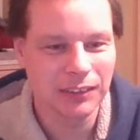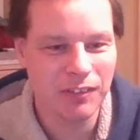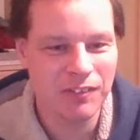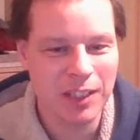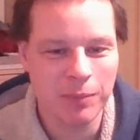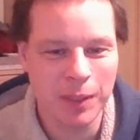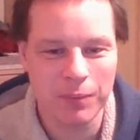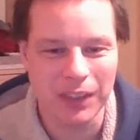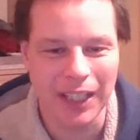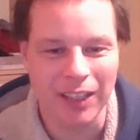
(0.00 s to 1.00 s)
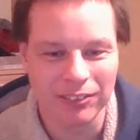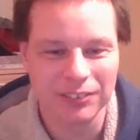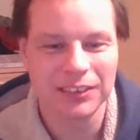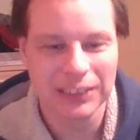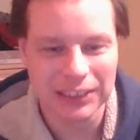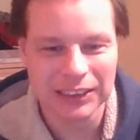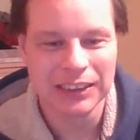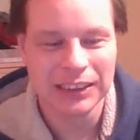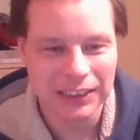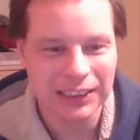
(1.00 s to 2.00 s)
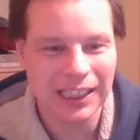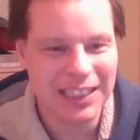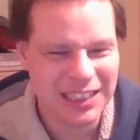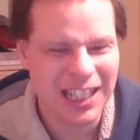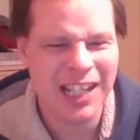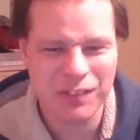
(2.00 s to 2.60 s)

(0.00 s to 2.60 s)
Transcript: 15 people now. That's kind